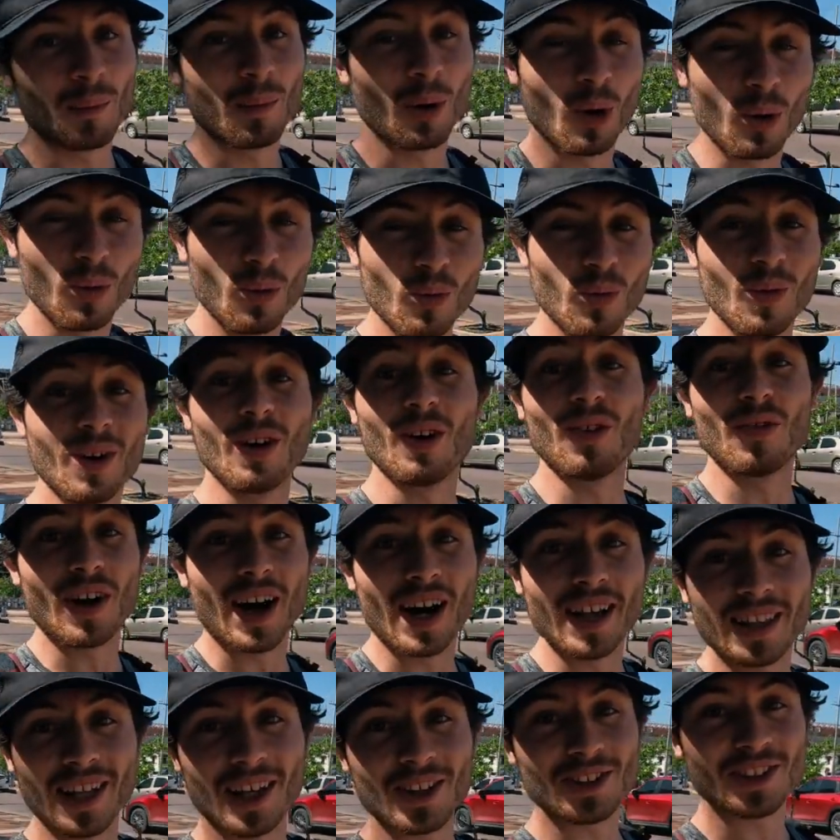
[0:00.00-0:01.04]
But we'll
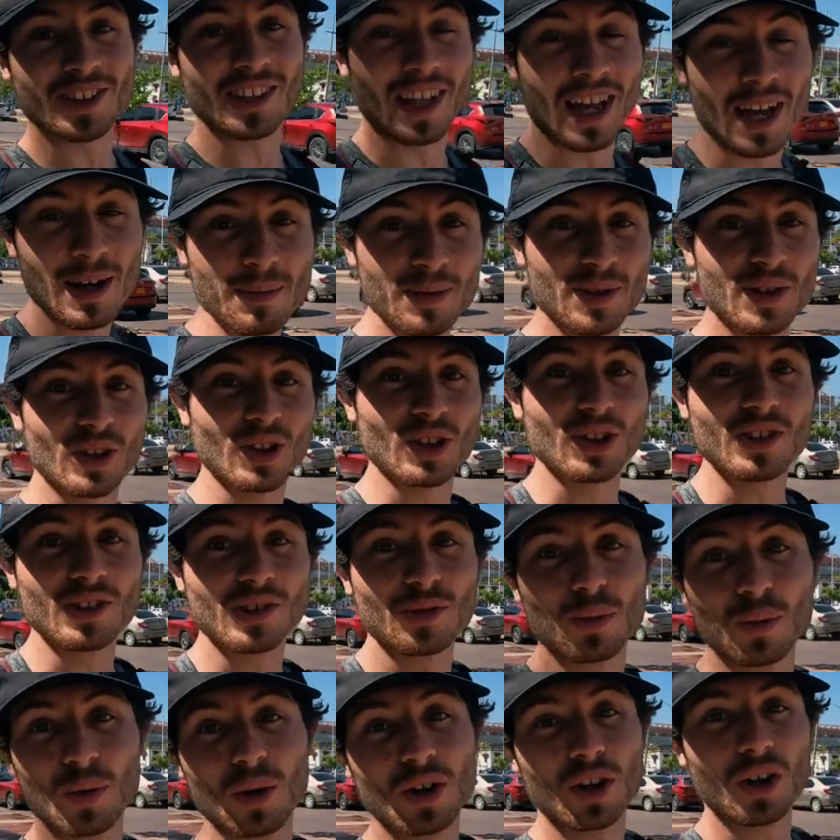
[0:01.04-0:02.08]
find out today because
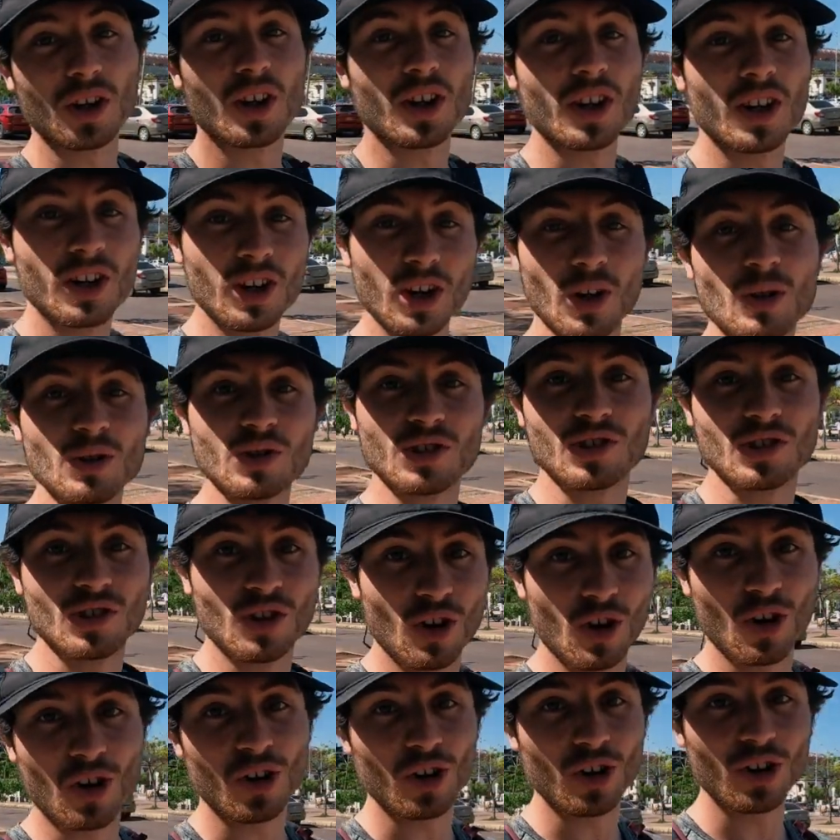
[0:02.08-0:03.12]
we're gonna go
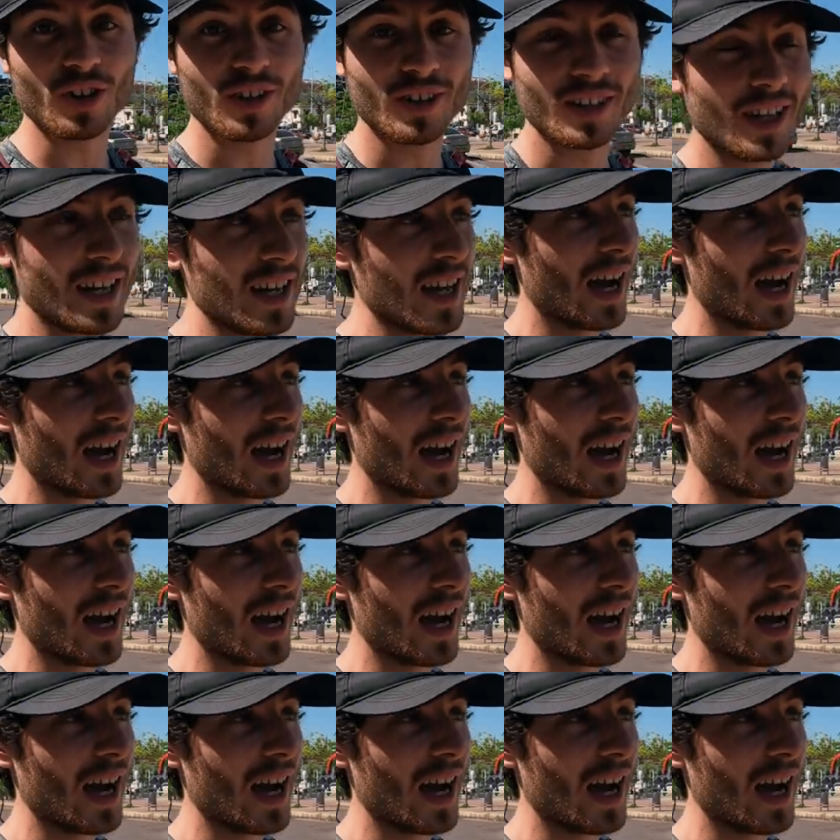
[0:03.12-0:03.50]
snorkeling.